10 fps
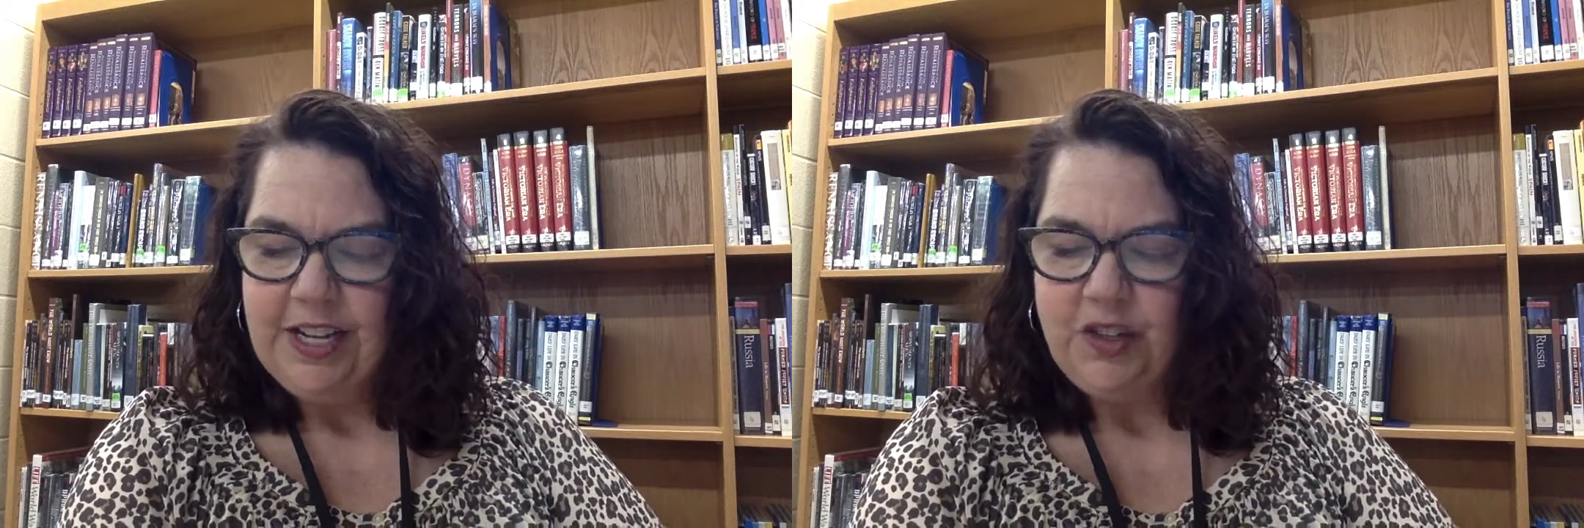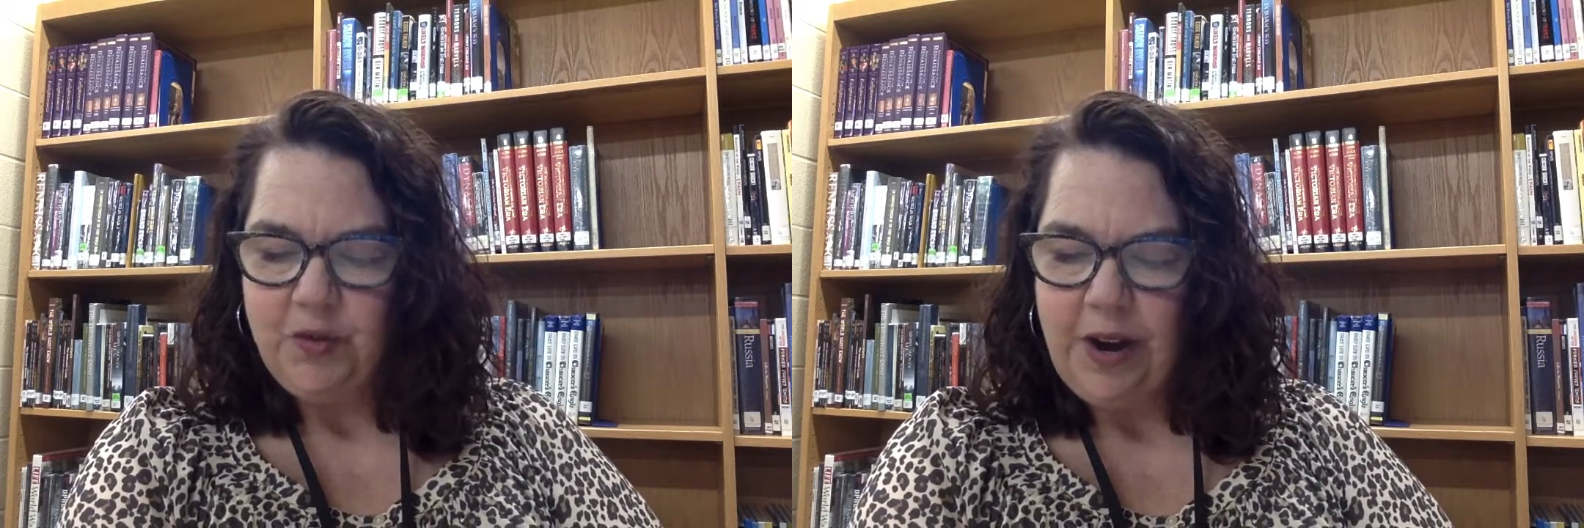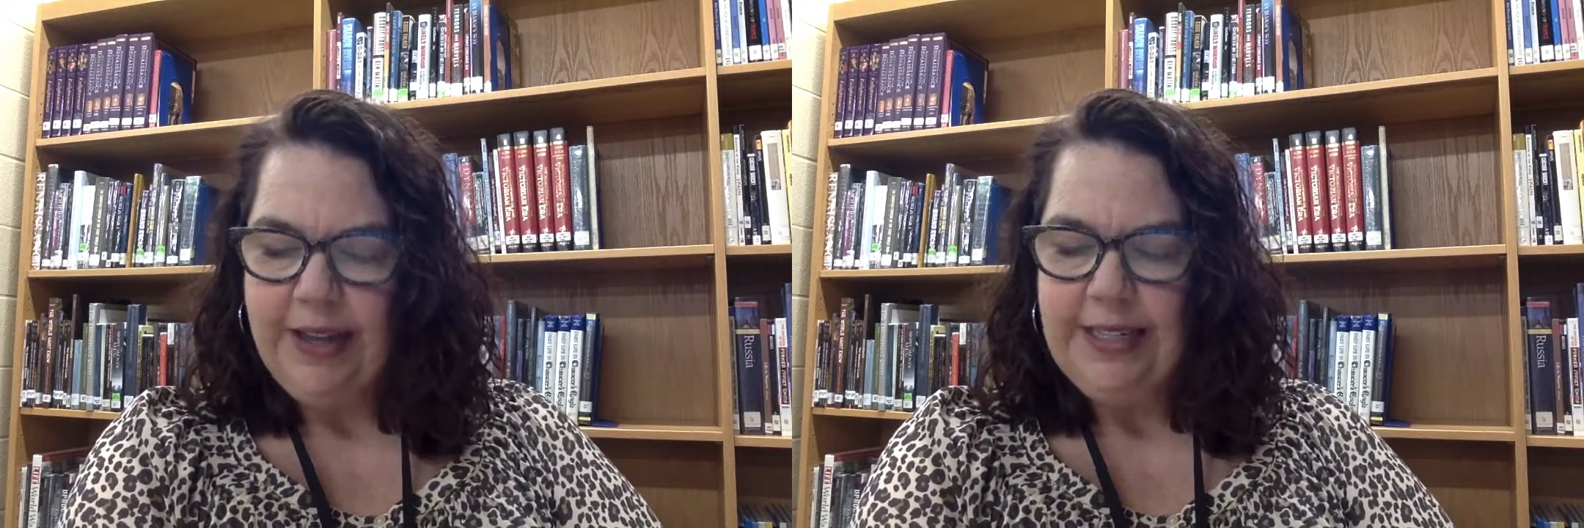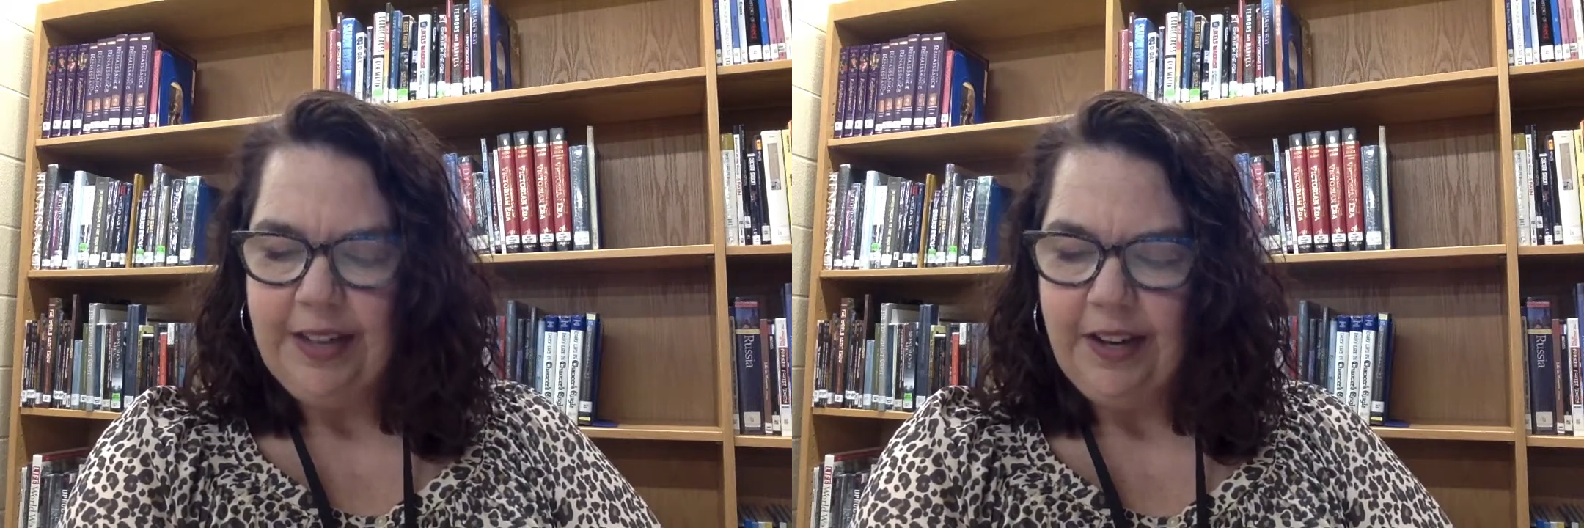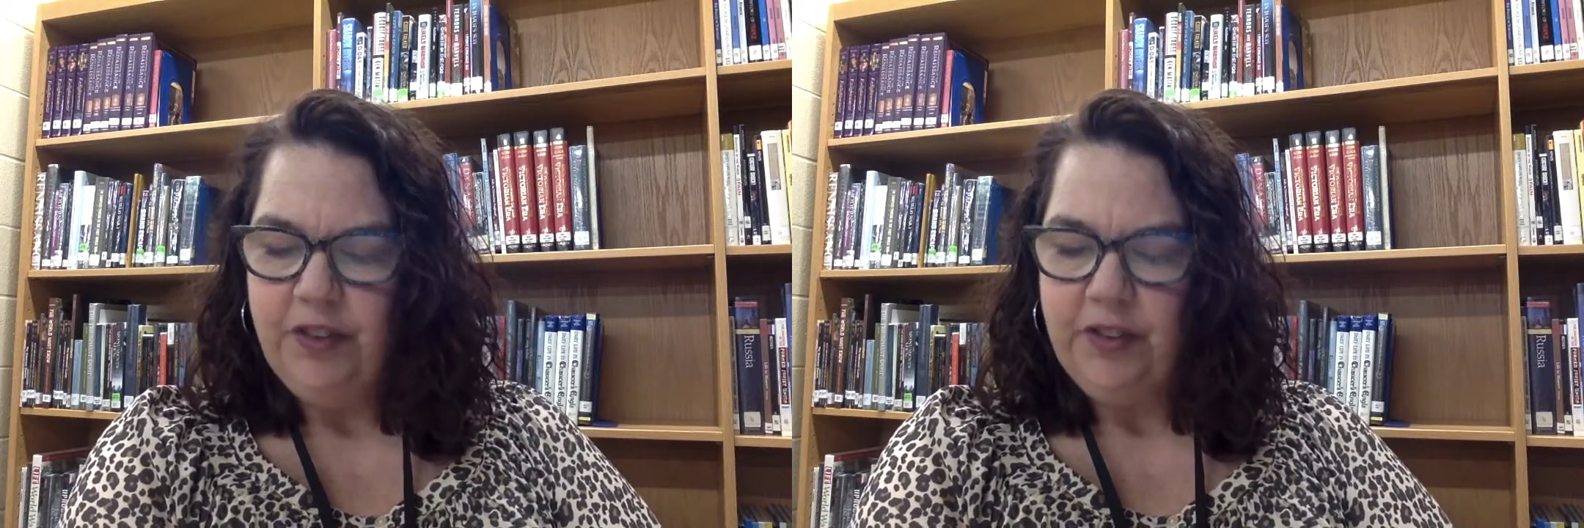trying to
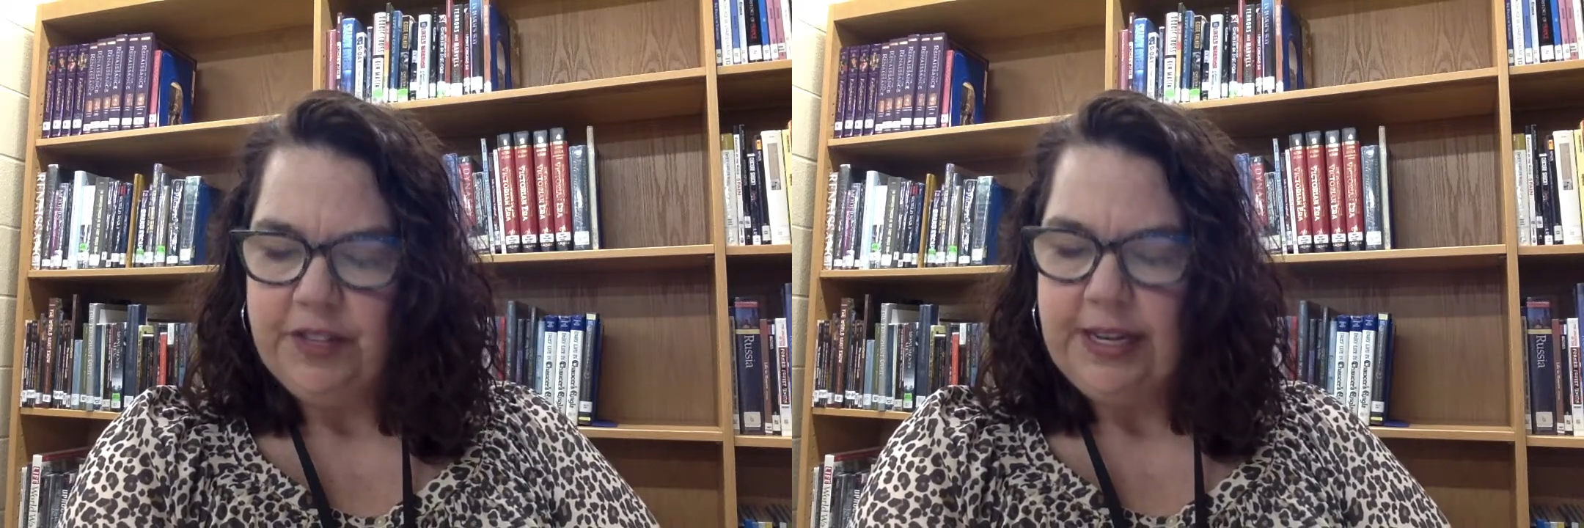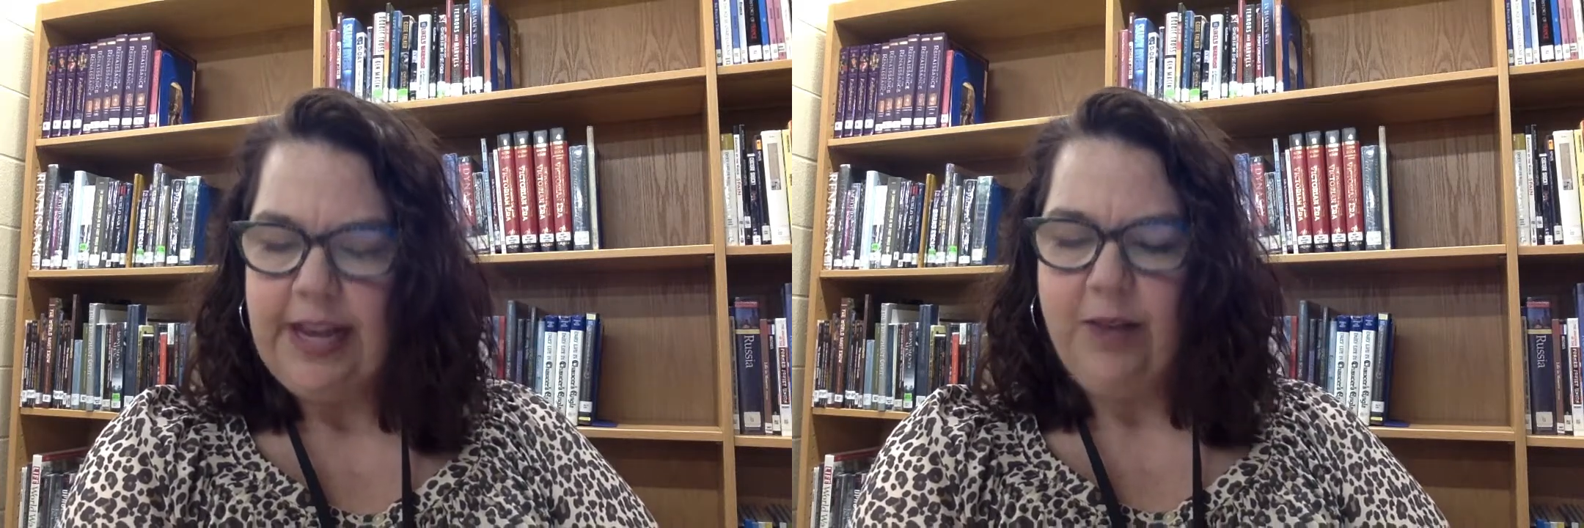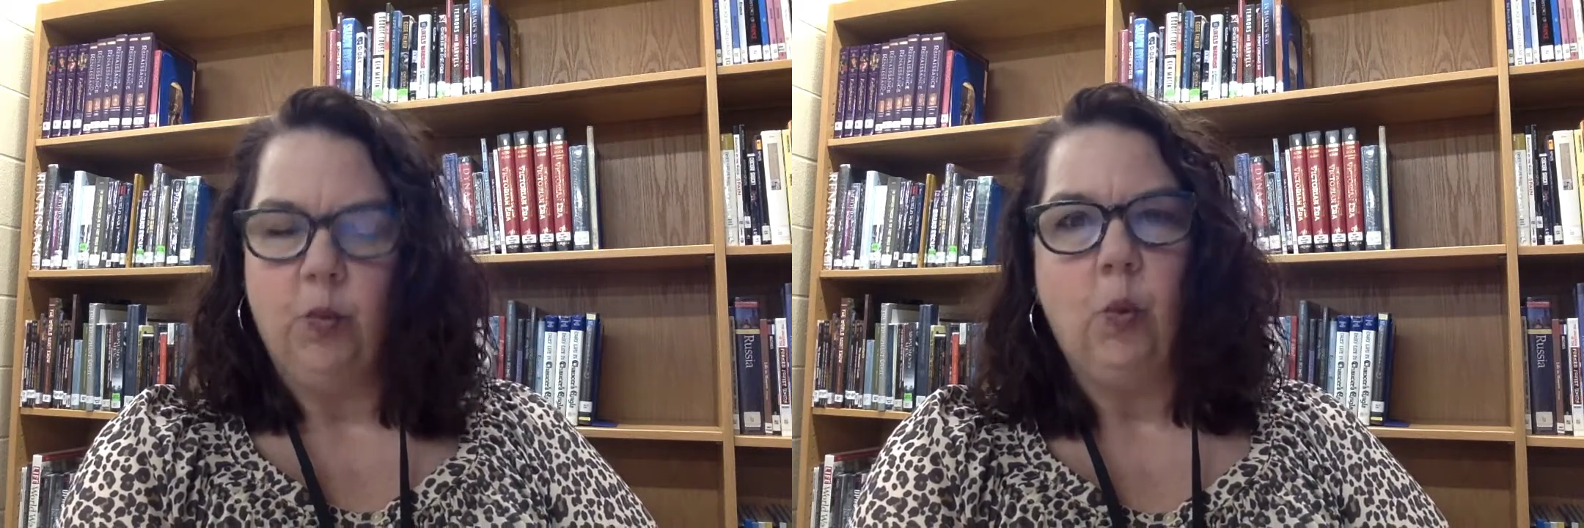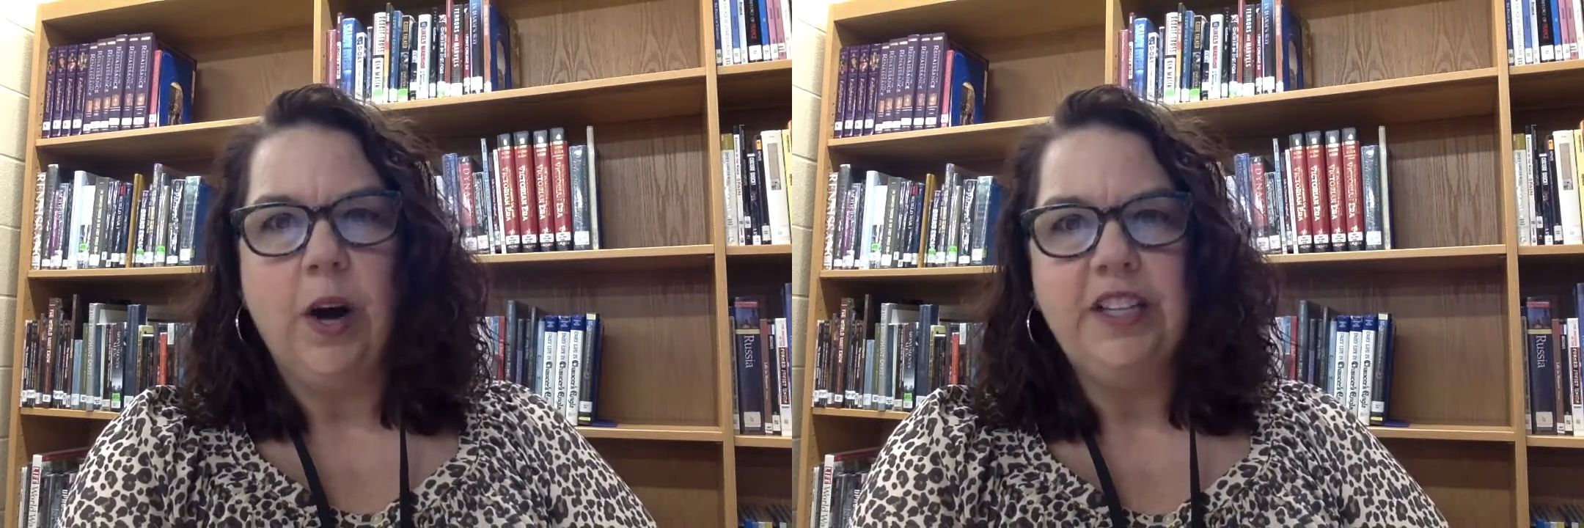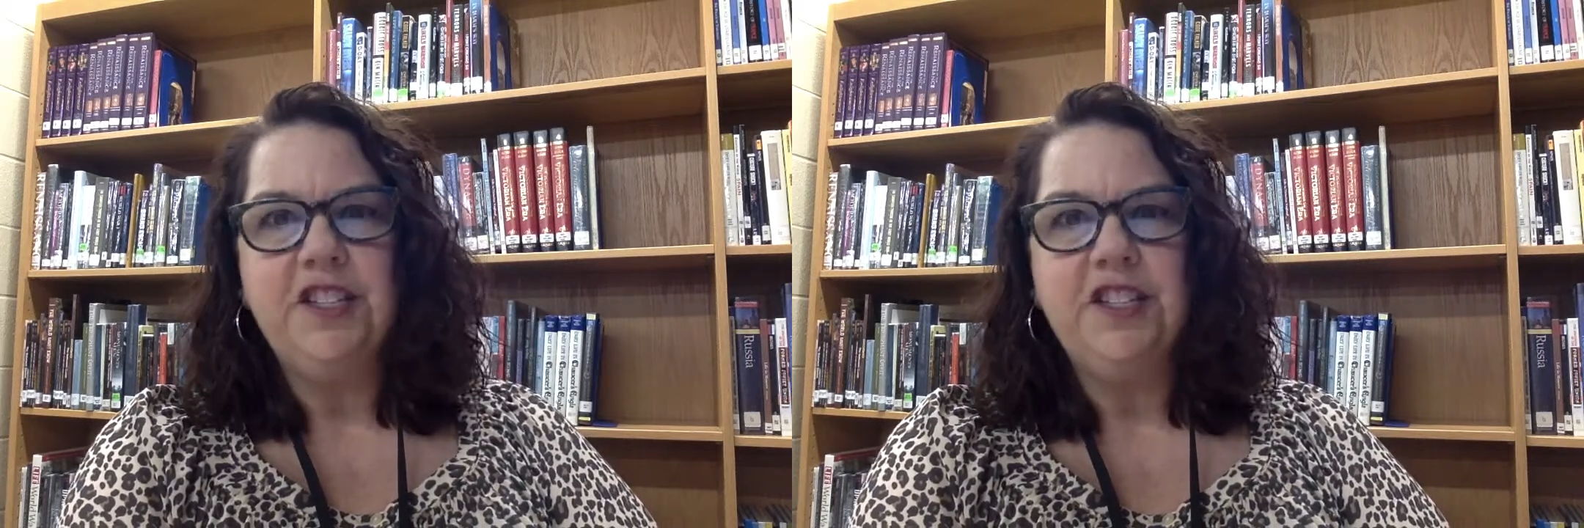understand what